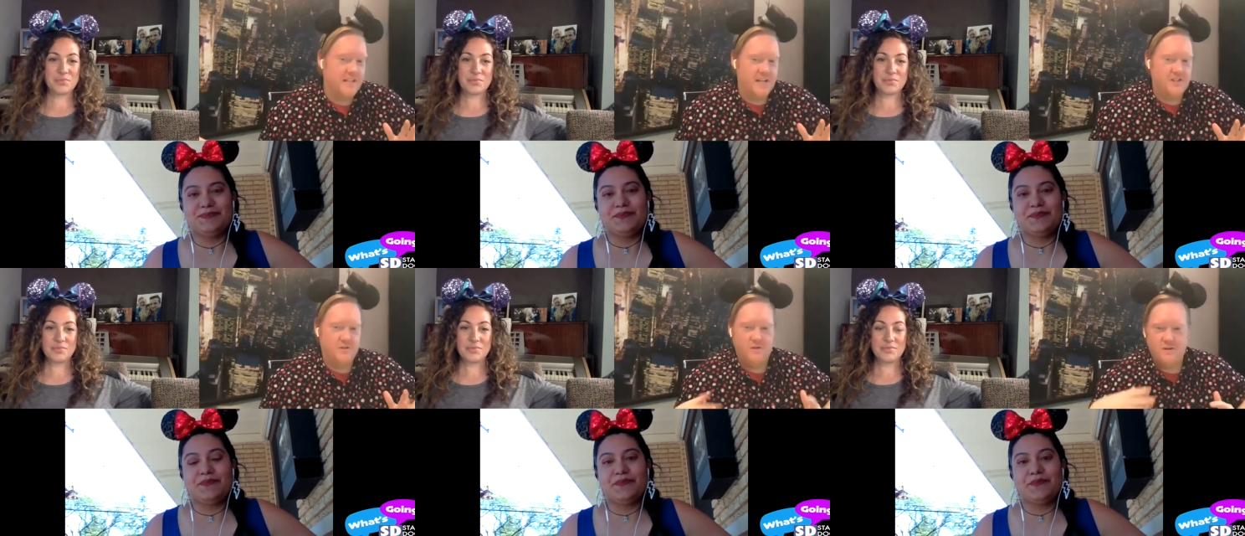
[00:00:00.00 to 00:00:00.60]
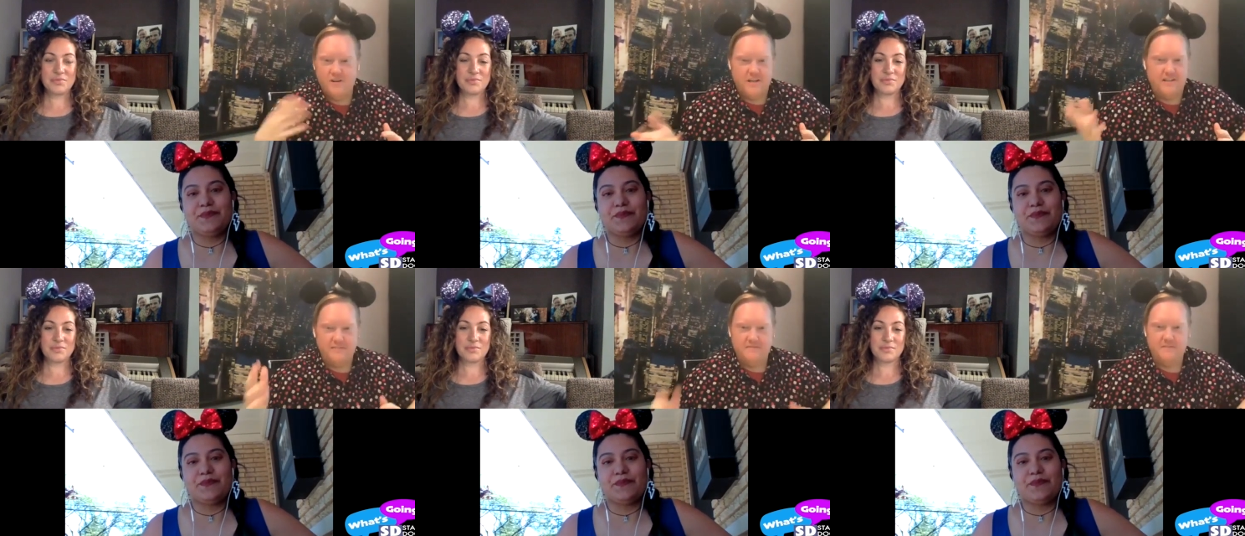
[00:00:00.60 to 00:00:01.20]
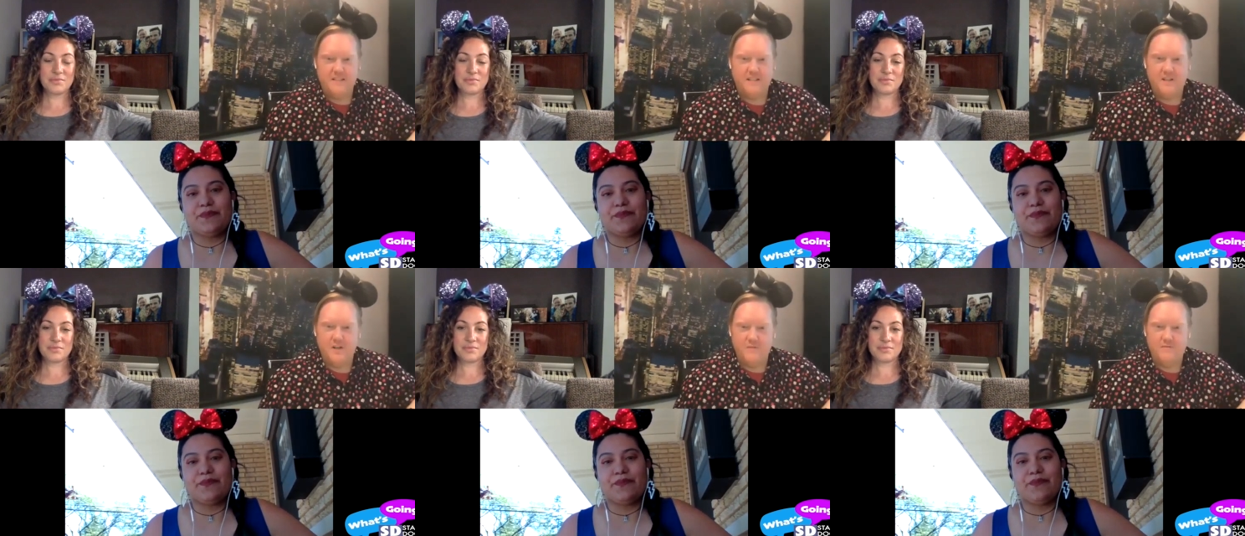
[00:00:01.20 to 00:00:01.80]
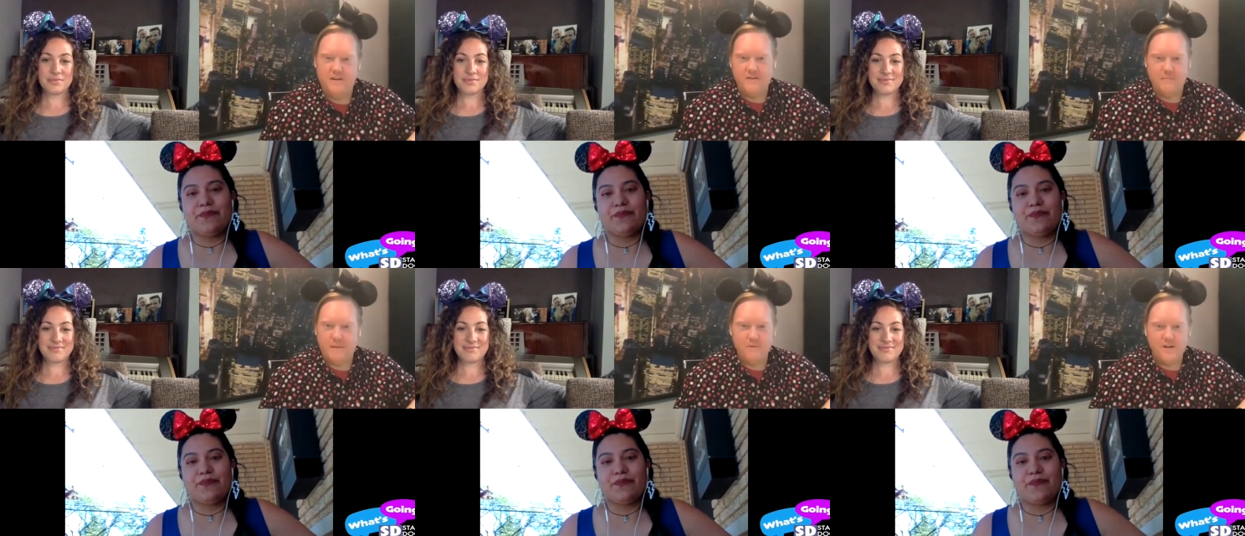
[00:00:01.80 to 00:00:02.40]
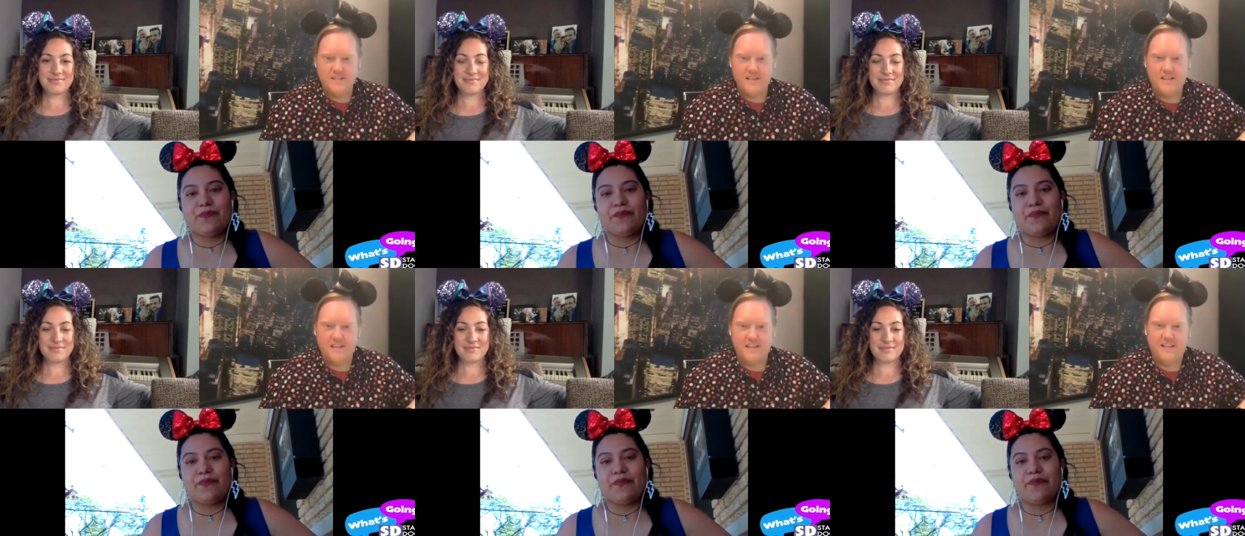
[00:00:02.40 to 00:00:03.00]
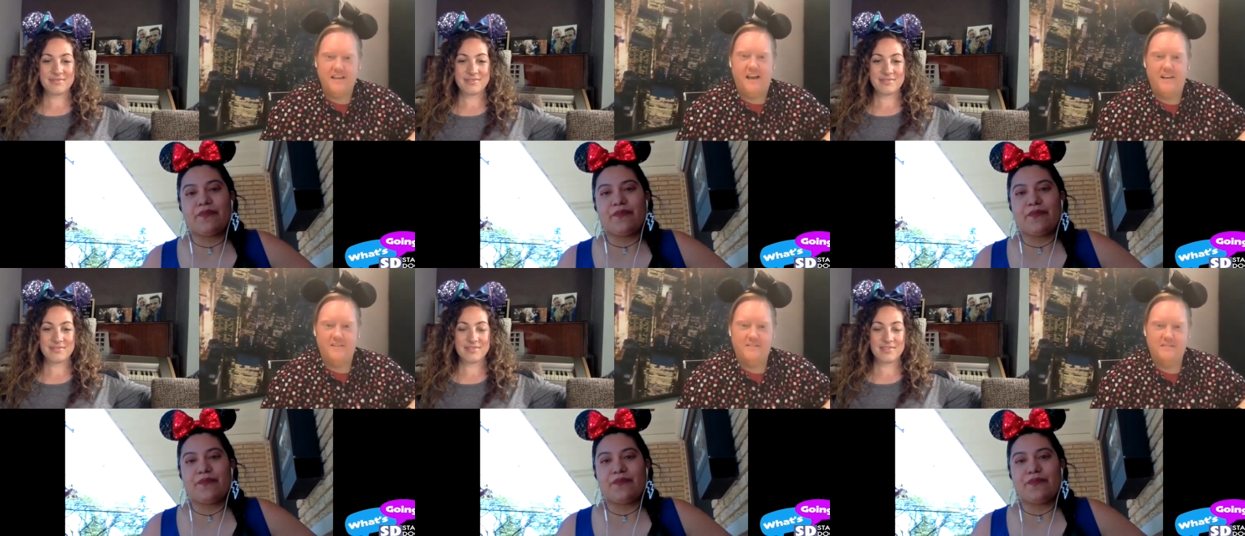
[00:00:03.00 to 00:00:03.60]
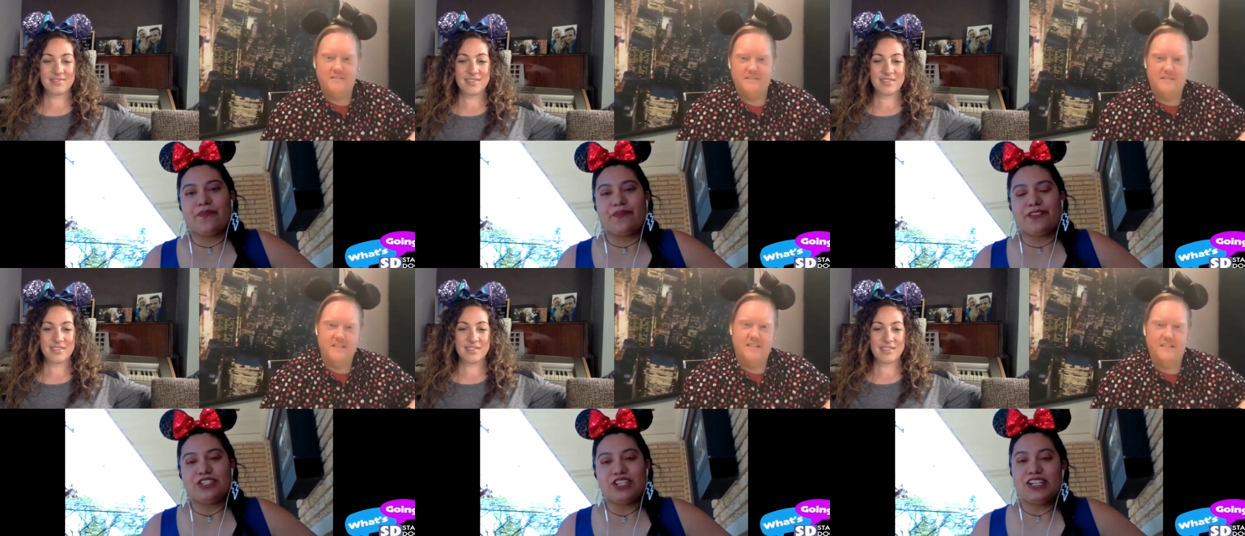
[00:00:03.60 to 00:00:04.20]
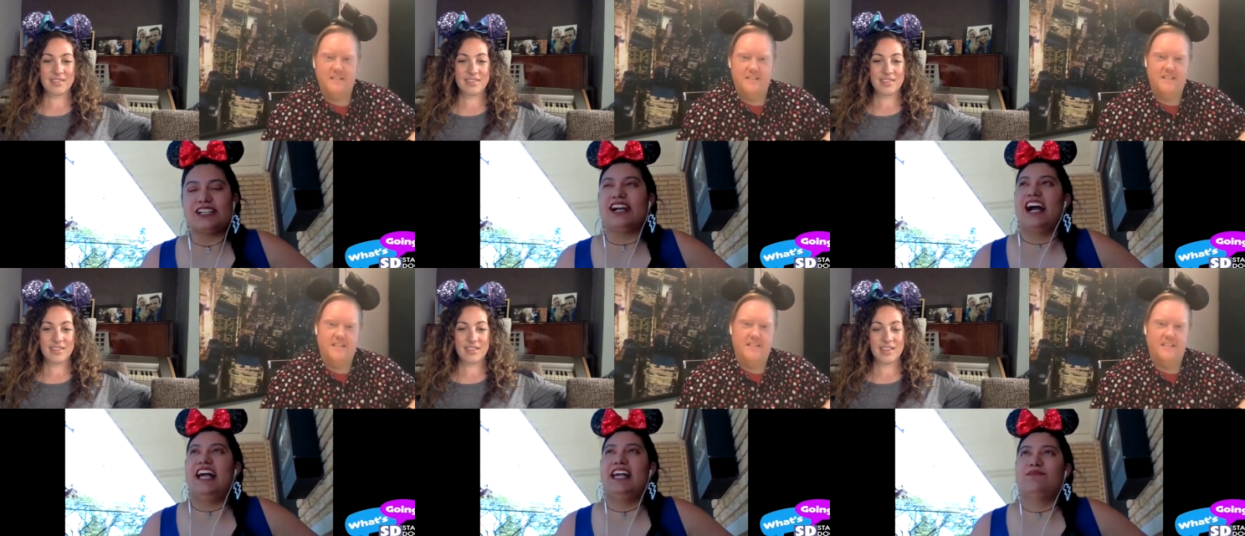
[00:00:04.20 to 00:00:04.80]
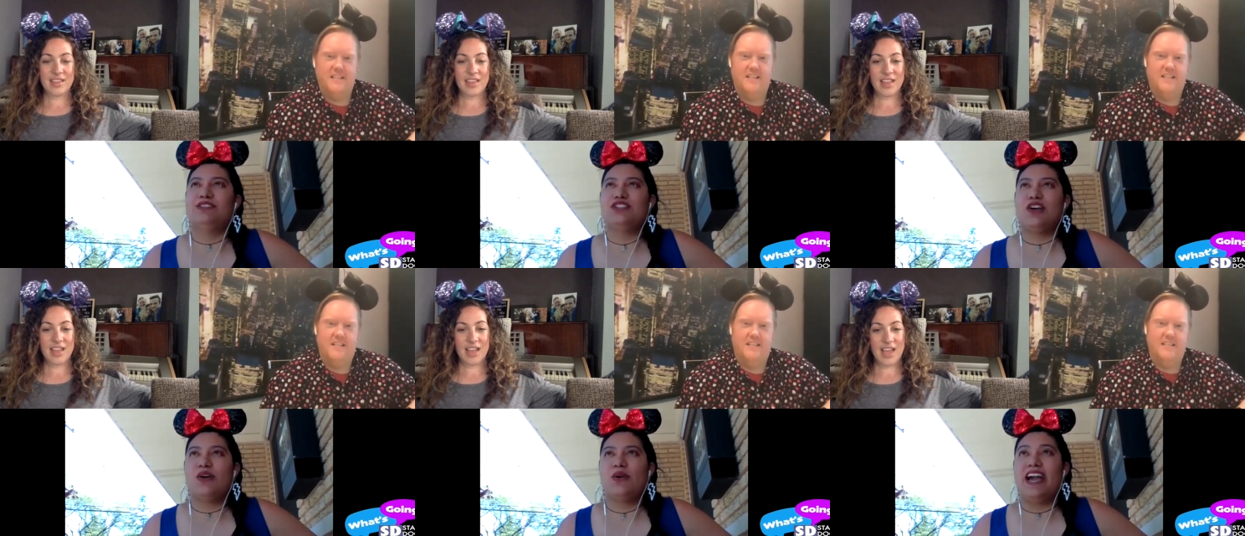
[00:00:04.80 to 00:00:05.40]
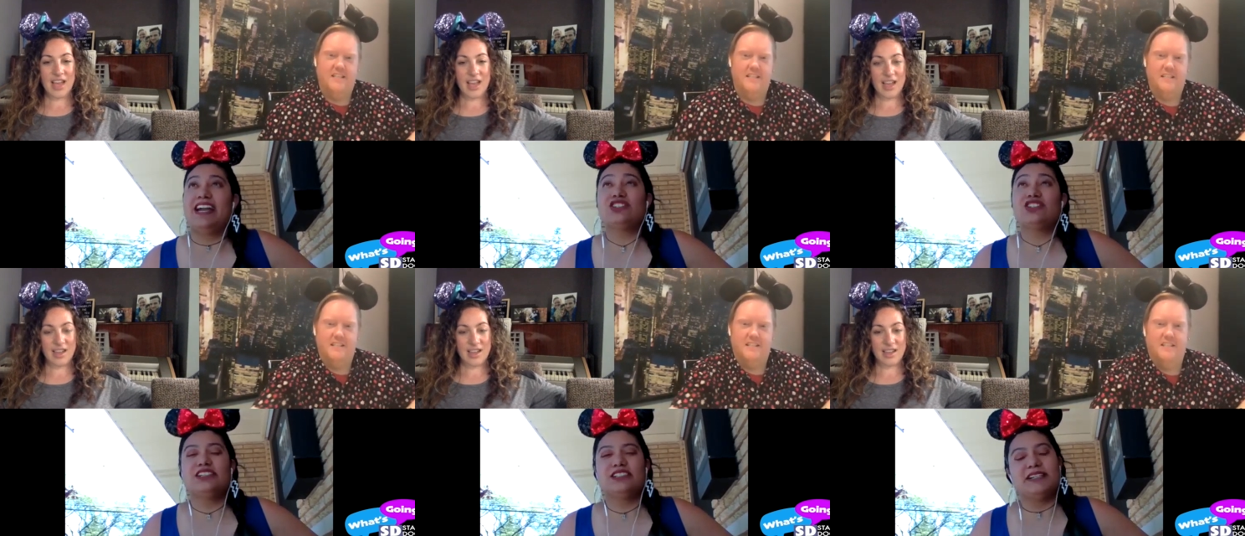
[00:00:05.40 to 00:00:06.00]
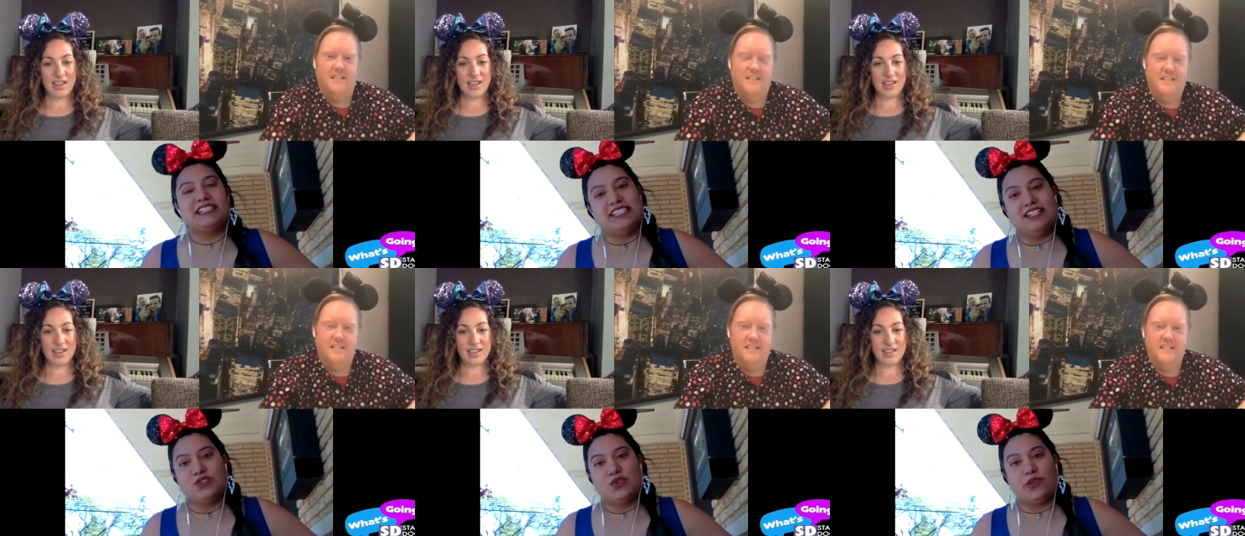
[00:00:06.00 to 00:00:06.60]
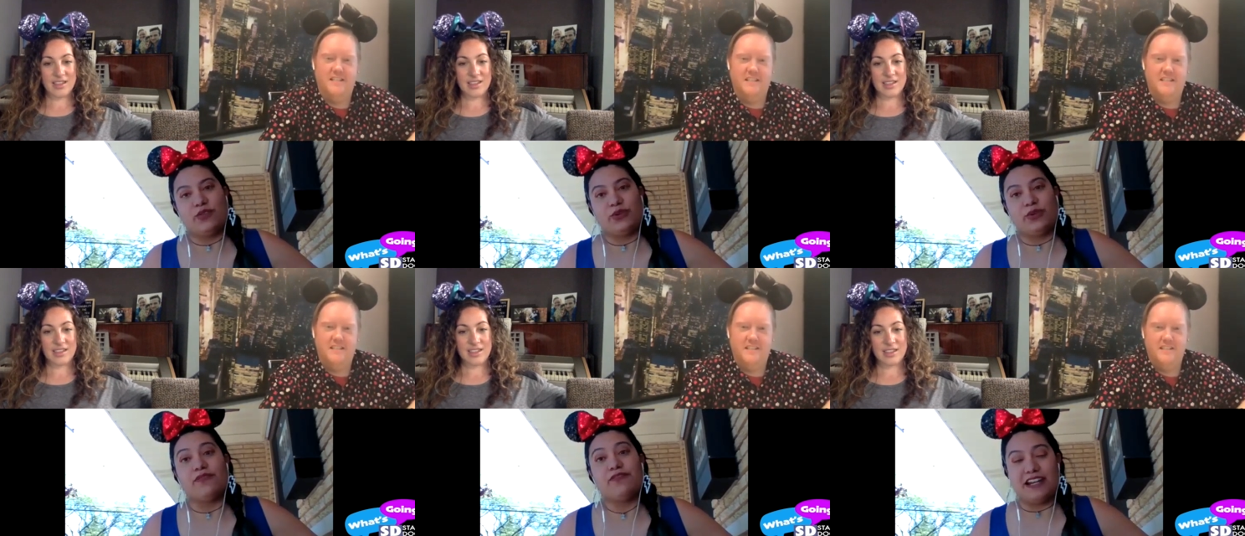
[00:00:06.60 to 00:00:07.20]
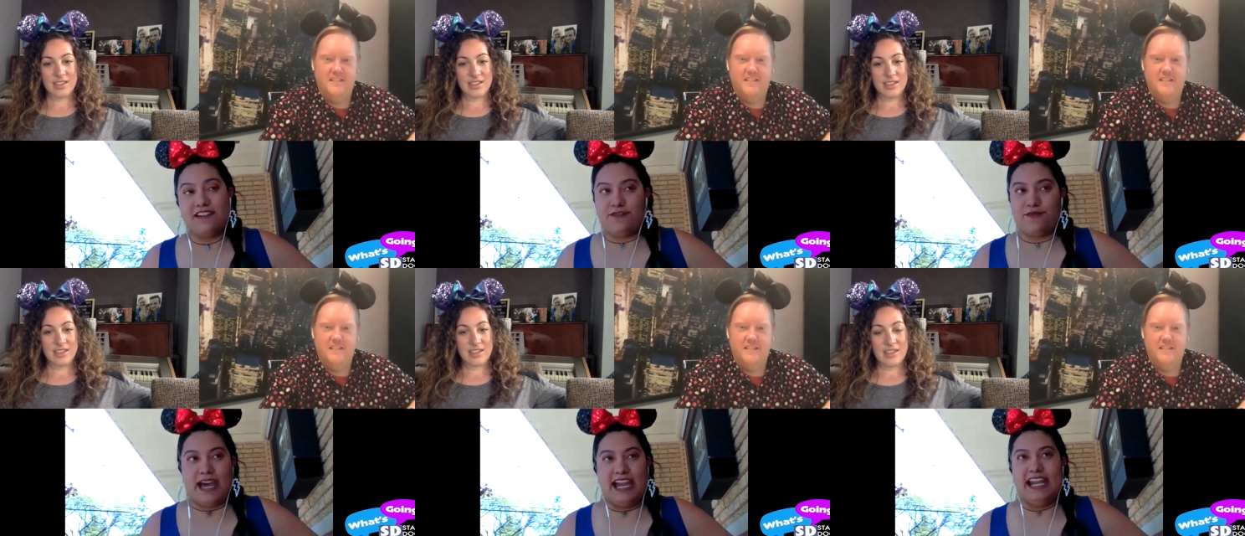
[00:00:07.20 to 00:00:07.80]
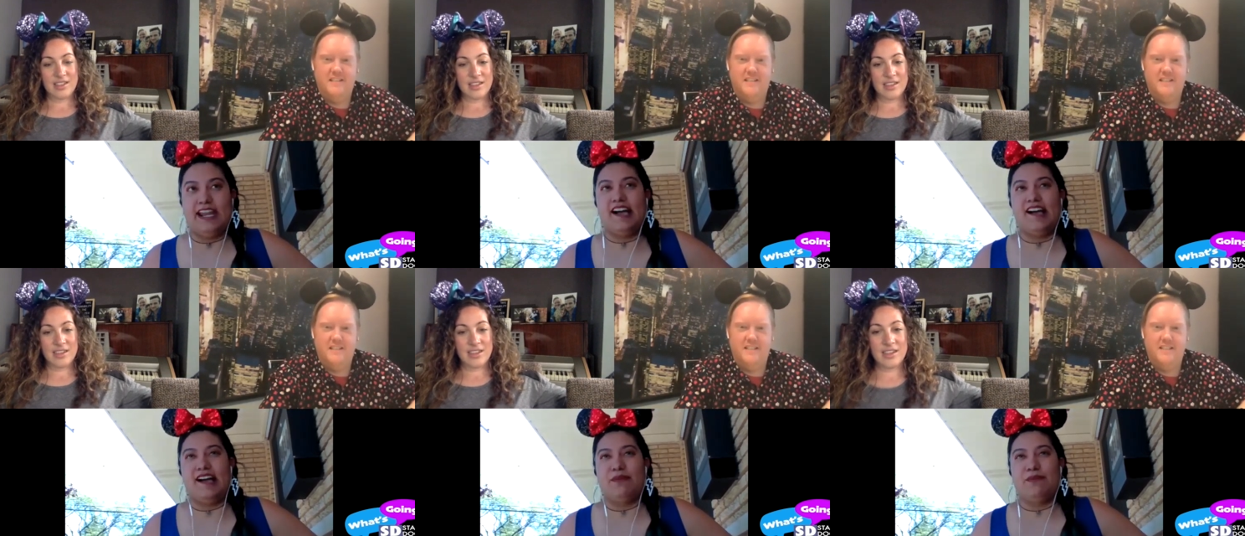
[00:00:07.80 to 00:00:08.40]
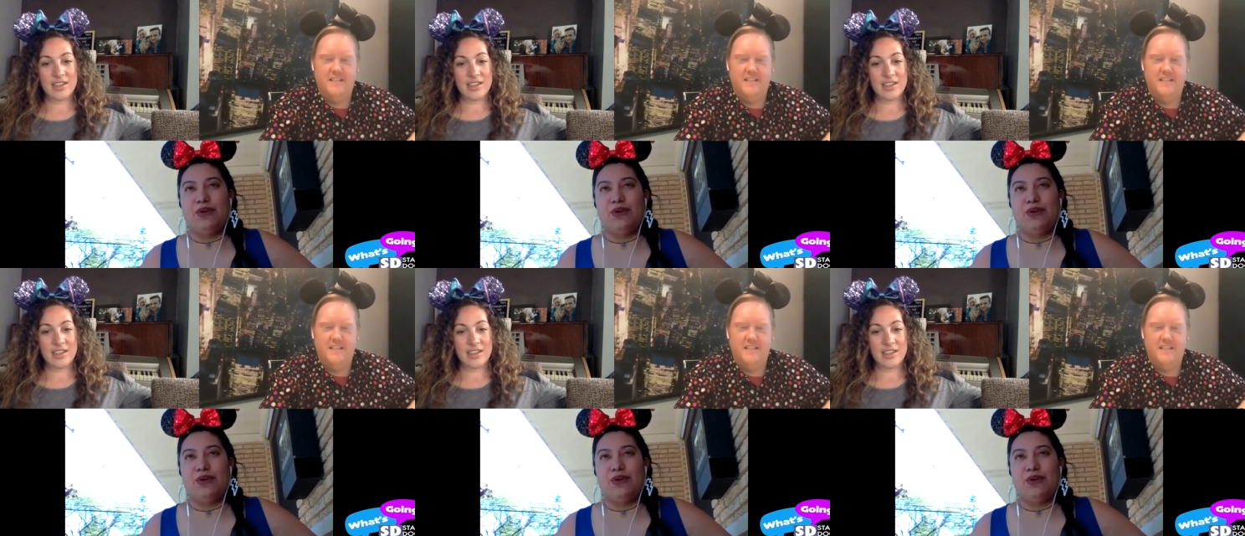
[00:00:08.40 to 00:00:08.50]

Speaker 1: Stage Door and you know, favorite memories, anything like that?
Speaker 2: Sure. Um, so I actually heard about stage door through a friend of mine um,